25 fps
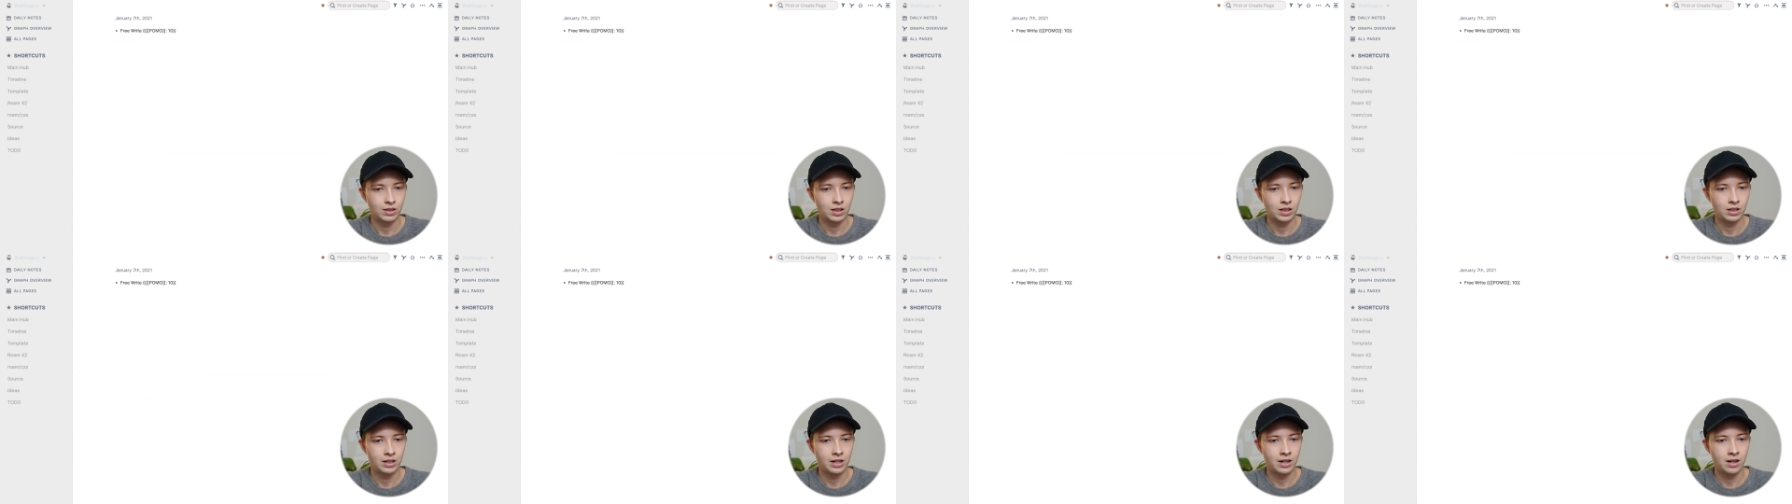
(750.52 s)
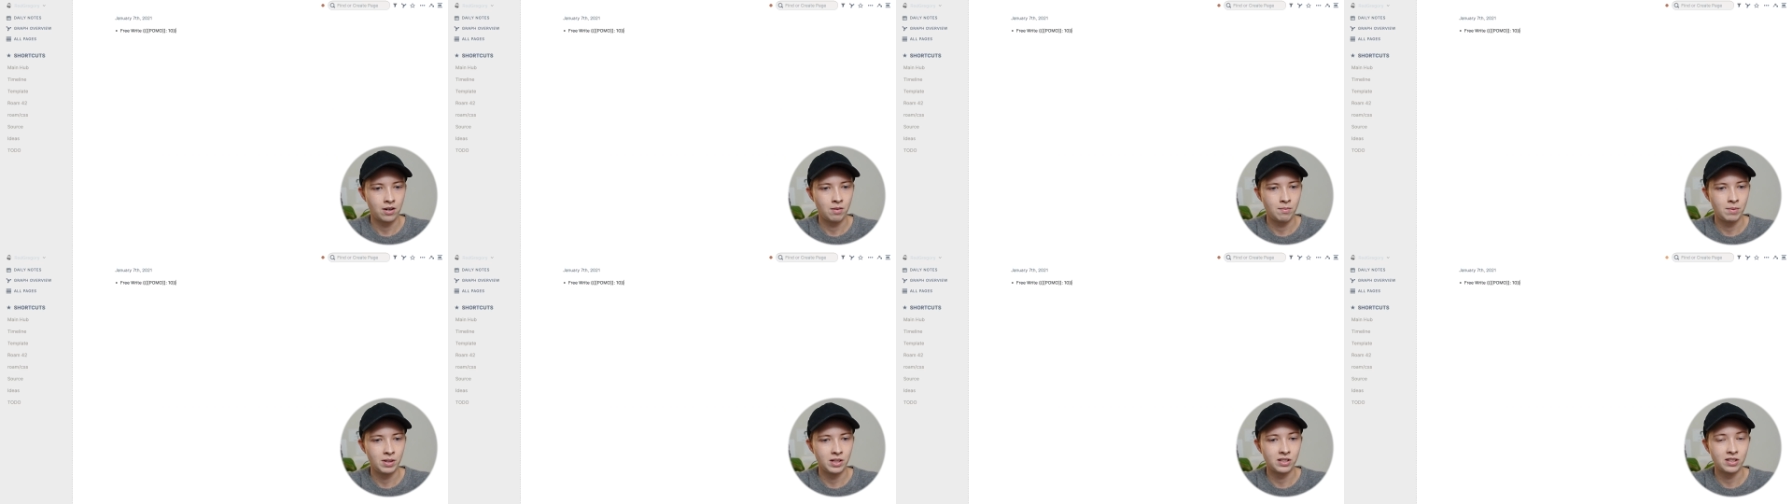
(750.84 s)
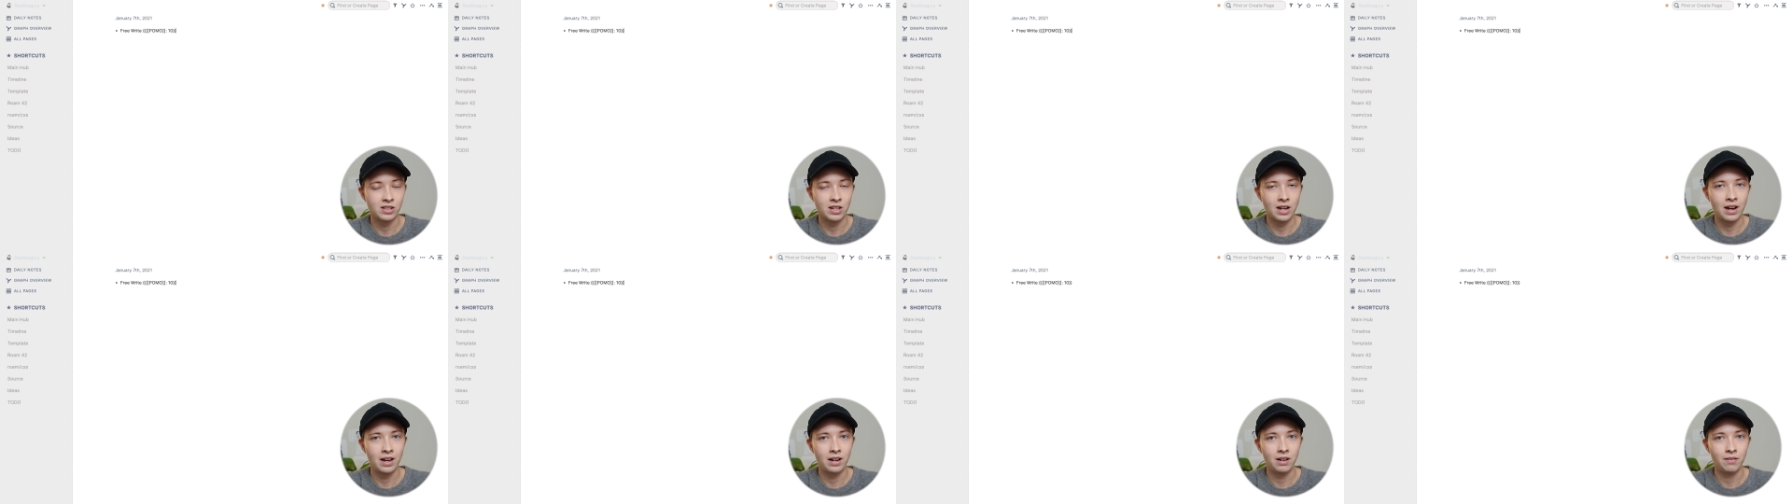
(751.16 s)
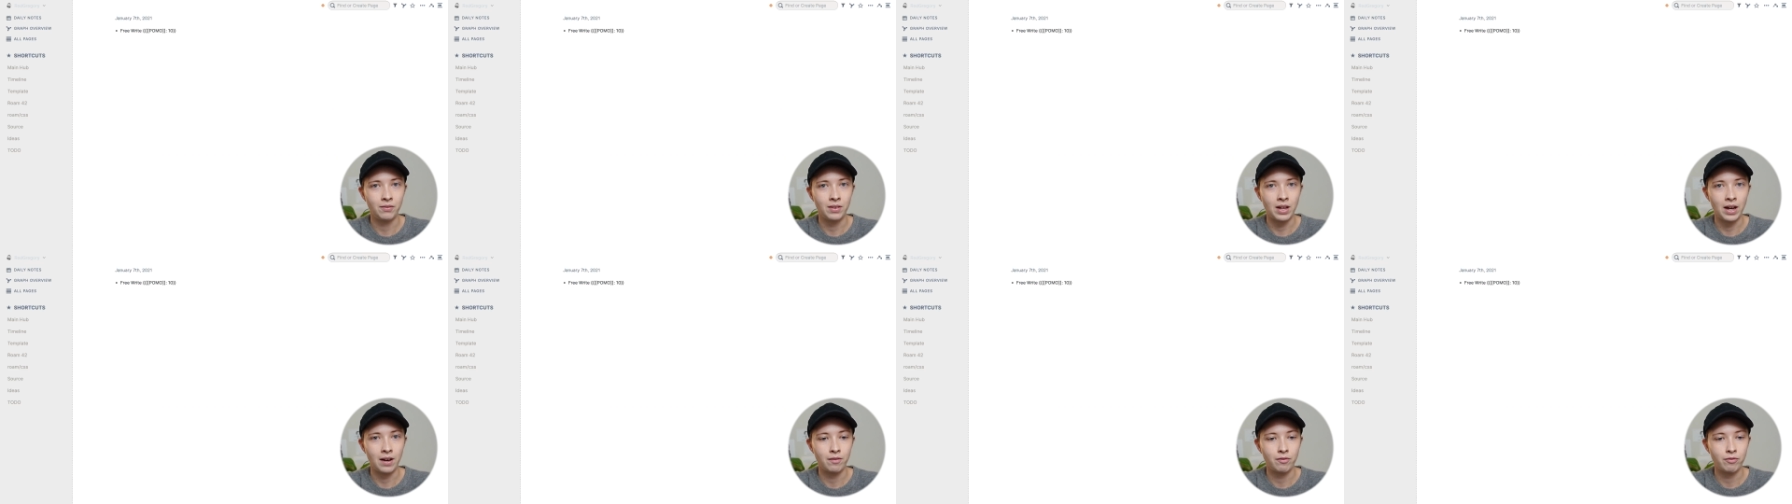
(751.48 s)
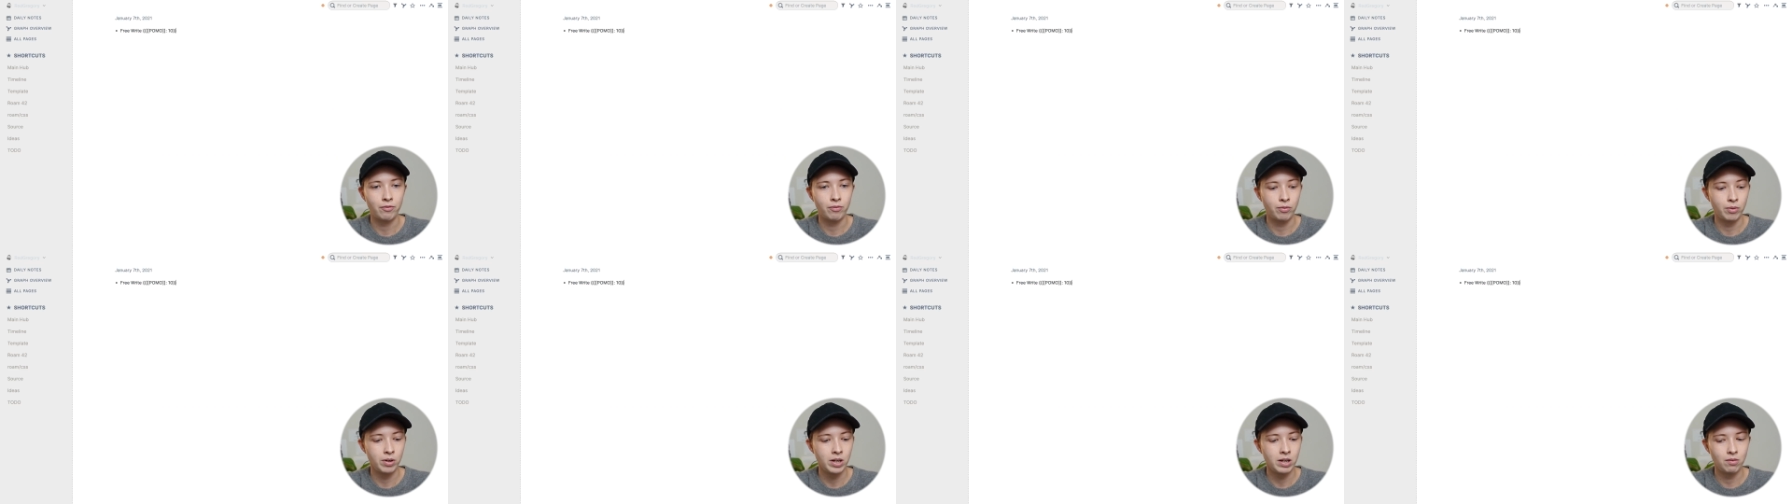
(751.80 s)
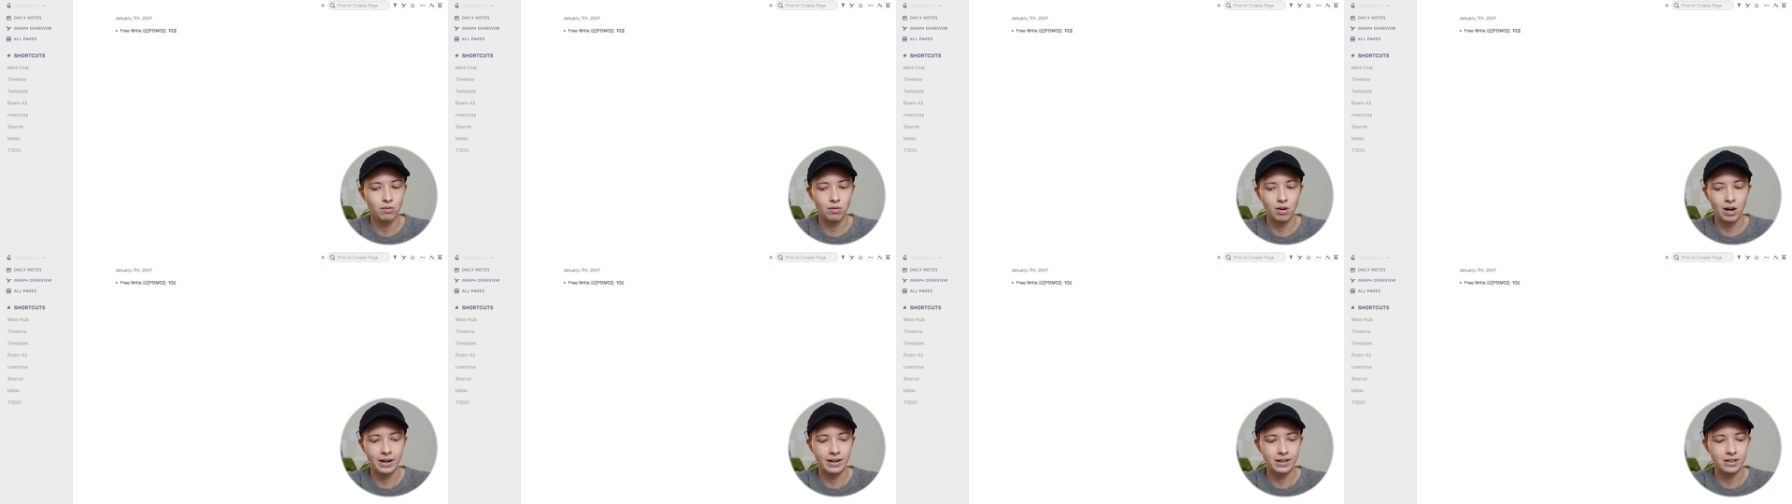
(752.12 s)
And now I'm inside of that
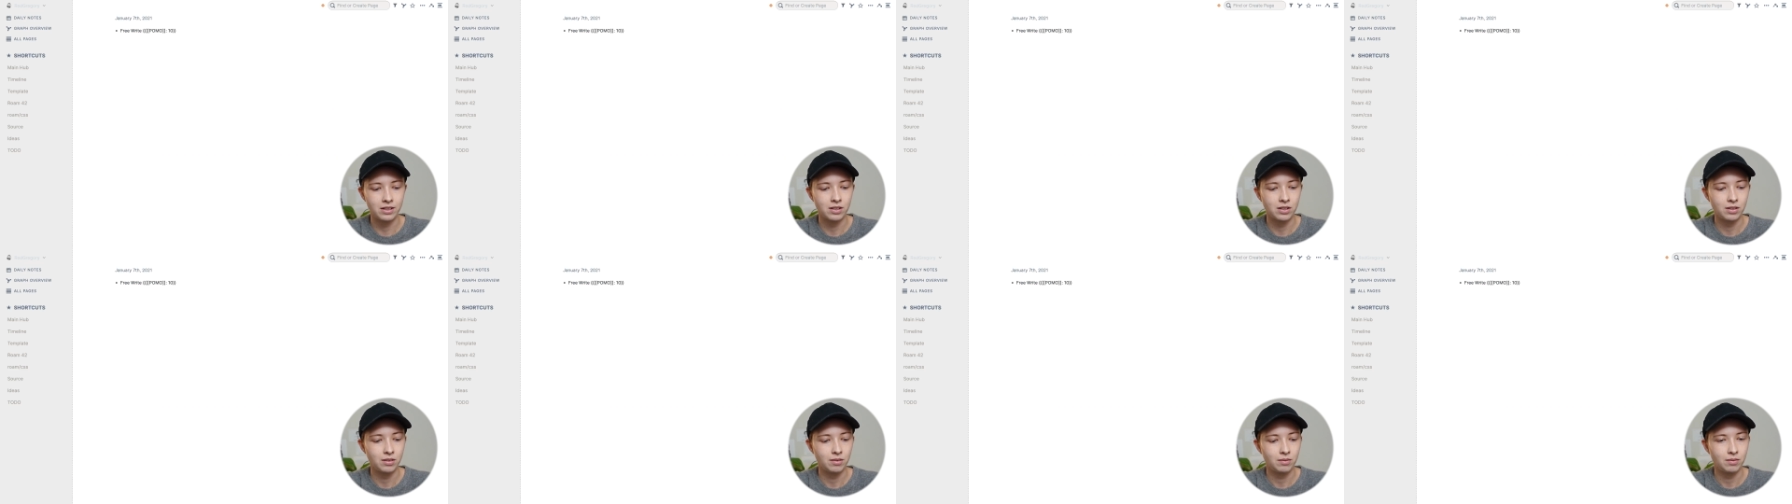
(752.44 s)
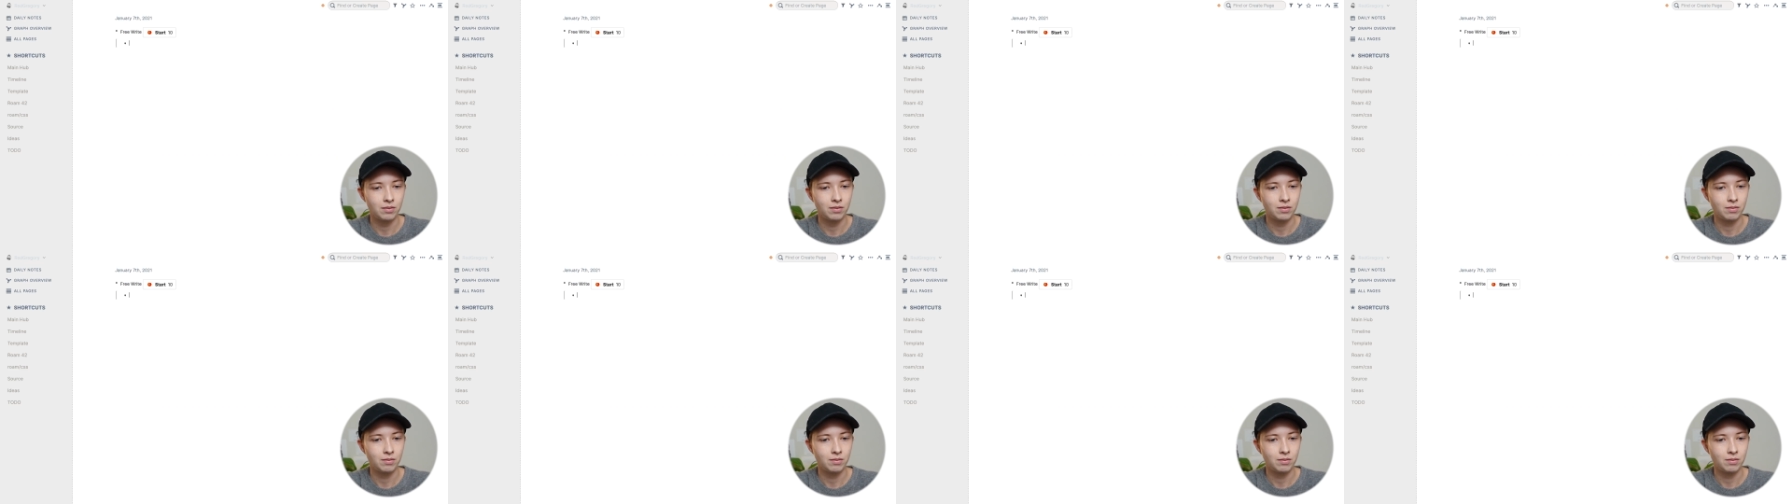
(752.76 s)
free write